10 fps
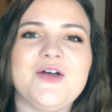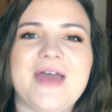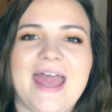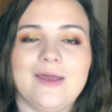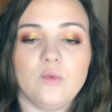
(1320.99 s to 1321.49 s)

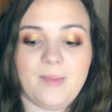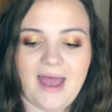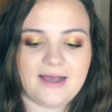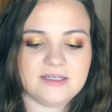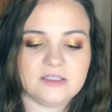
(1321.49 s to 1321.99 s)
Okay, we're
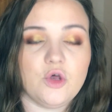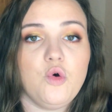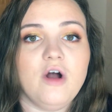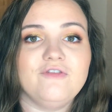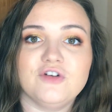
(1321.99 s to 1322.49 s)
back.
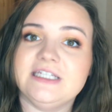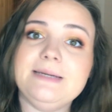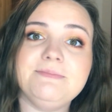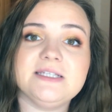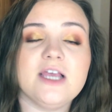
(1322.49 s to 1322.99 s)
So for
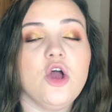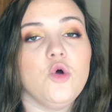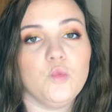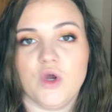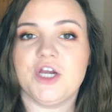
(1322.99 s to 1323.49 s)
lips,
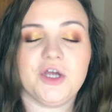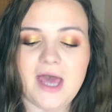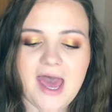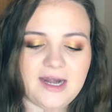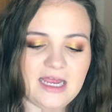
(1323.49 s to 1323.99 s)
we're gonna go
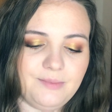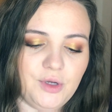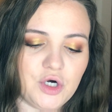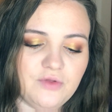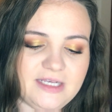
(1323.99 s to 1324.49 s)
ahead
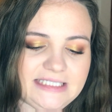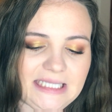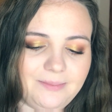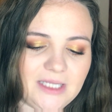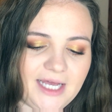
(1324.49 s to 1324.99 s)
put on this
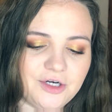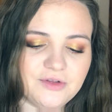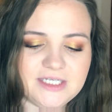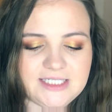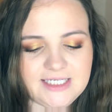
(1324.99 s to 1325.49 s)
lip liner.
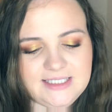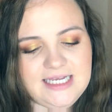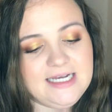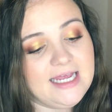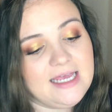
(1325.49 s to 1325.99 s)
This is the
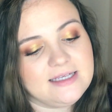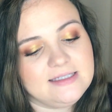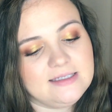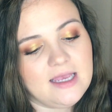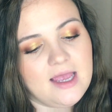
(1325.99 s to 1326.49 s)

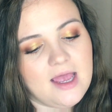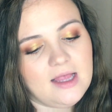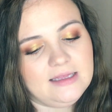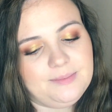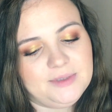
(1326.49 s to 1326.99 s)
NYX
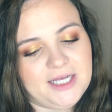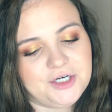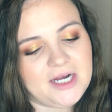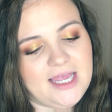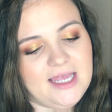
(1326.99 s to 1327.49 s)
lip
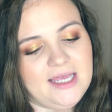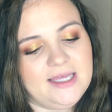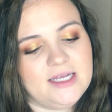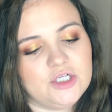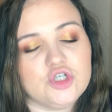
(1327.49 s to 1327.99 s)
liner
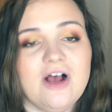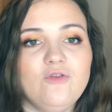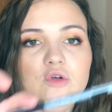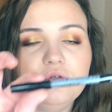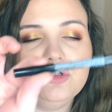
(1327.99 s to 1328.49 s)
in
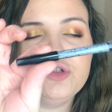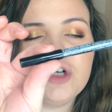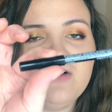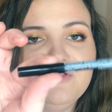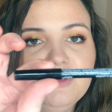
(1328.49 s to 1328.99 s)
New
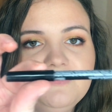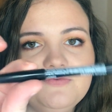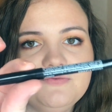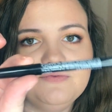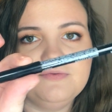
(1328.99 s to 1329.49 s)
Truffle.
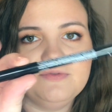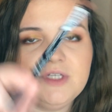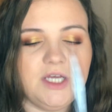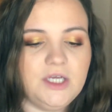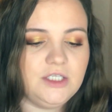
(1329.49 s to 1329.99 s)

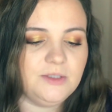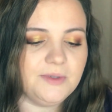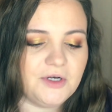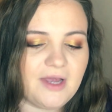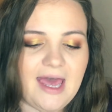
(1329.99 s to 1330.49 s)
So
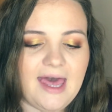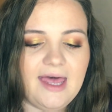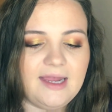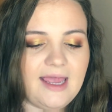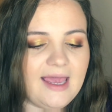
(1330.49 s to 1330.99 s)
we're gonna go
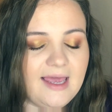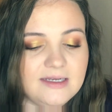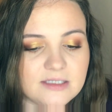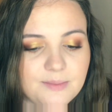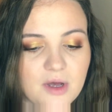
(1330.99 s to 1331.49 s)
ahead
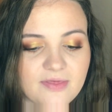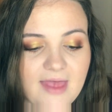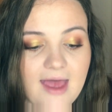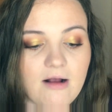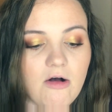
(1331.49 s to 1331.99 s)
and put
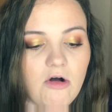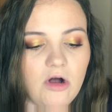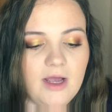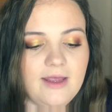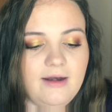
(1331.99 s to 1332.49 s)
that
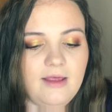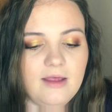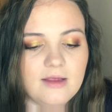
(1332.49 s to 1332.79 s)
on.